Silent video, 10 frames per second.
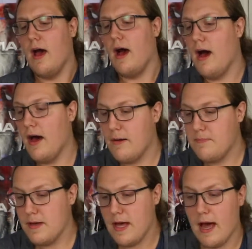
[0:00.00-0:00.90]

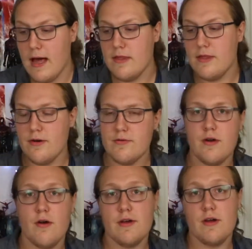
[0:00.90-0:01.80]
But yeah, those are
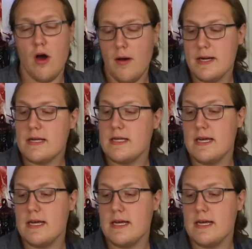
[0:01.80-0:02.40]
all the comics